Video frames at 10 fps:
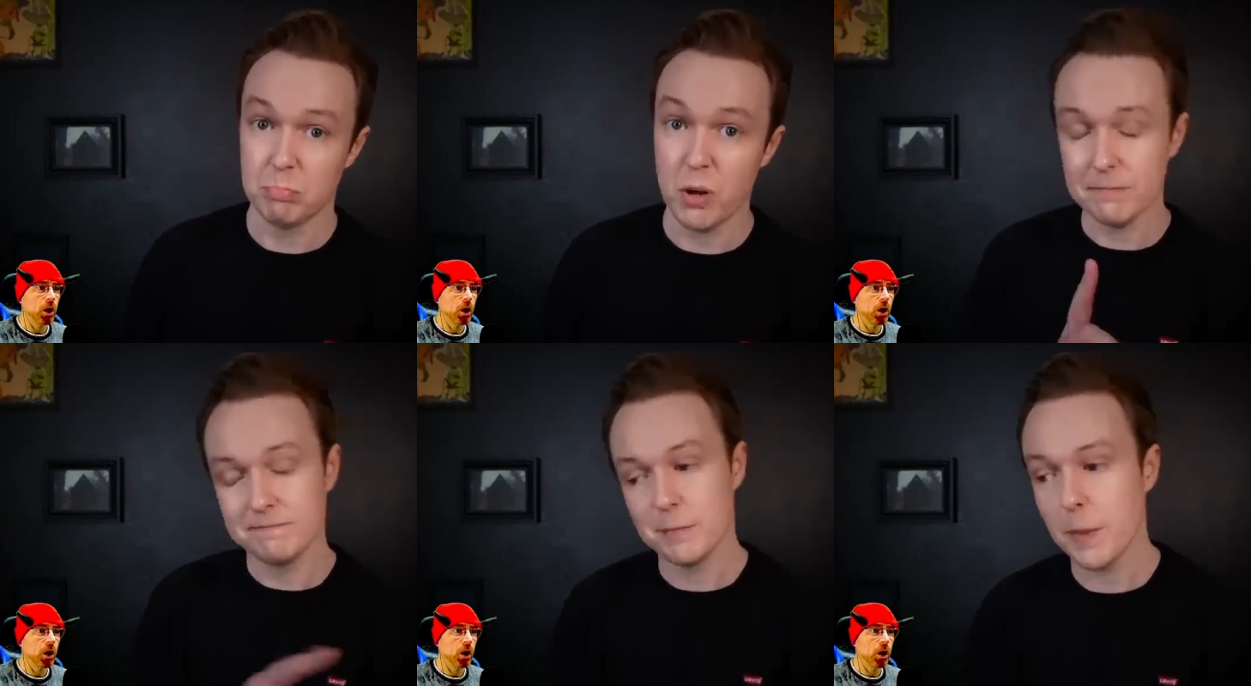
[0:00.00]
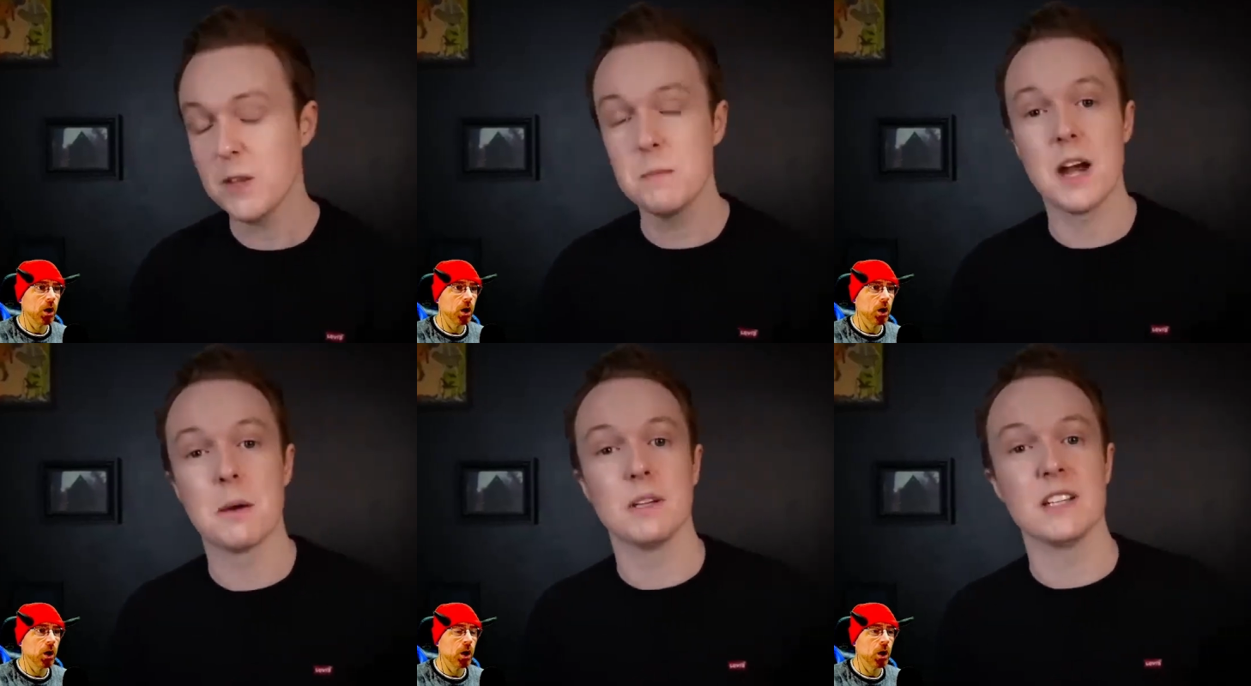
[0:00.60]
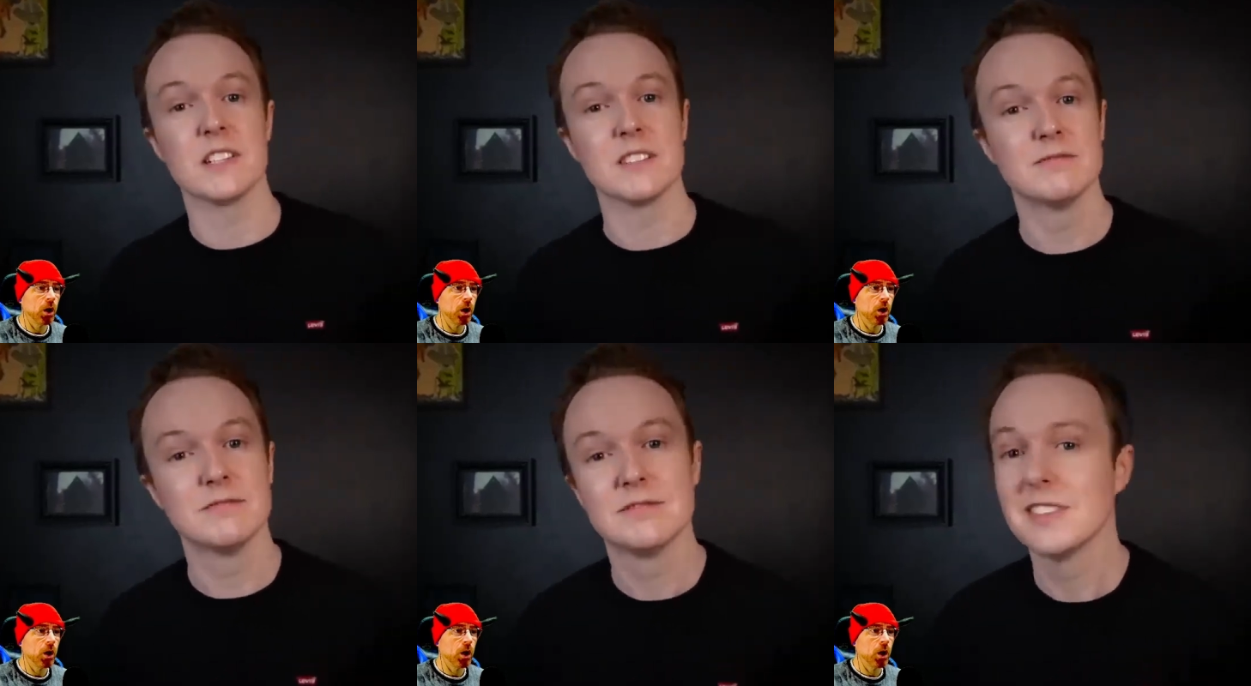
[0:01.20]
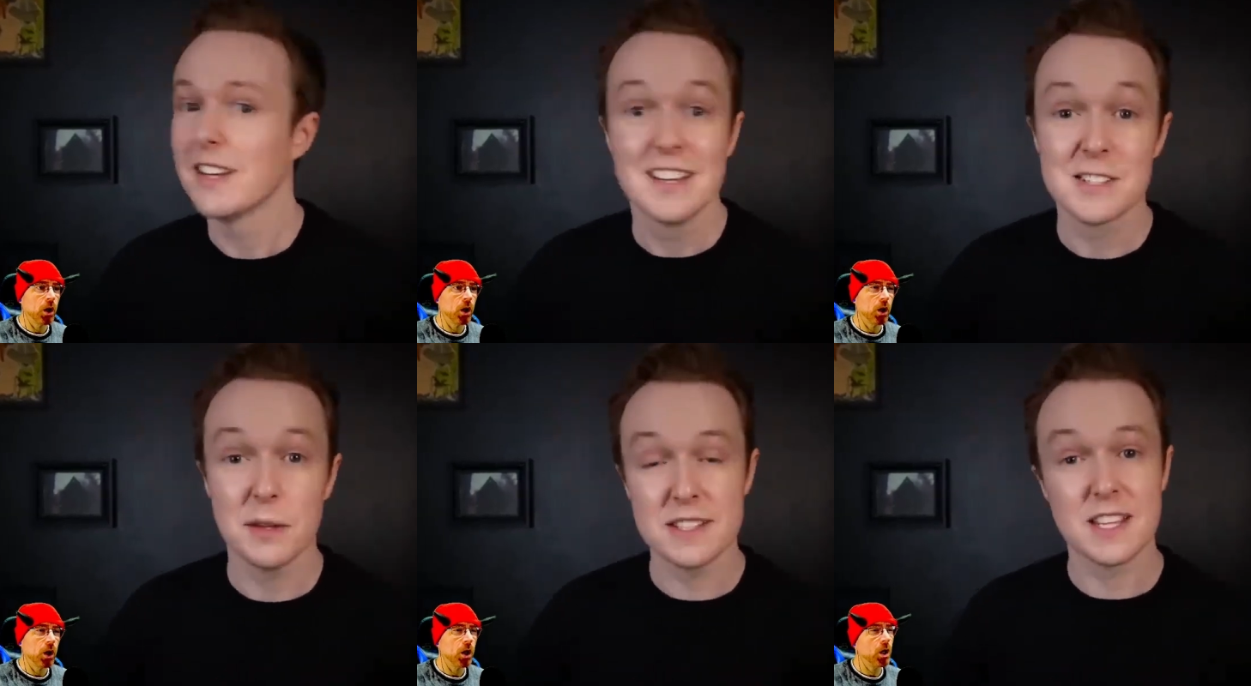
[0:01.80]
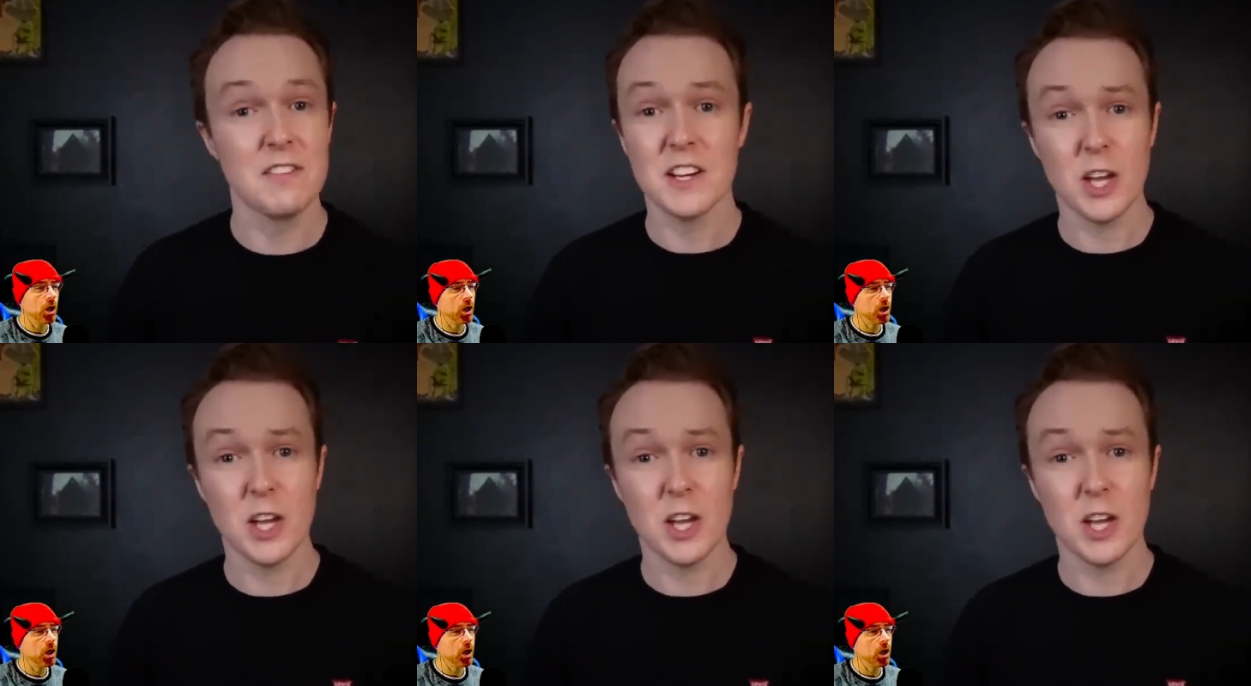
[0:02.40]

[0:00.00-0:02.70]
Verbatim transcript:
Speaker 1: But you better believe it. So let's give it a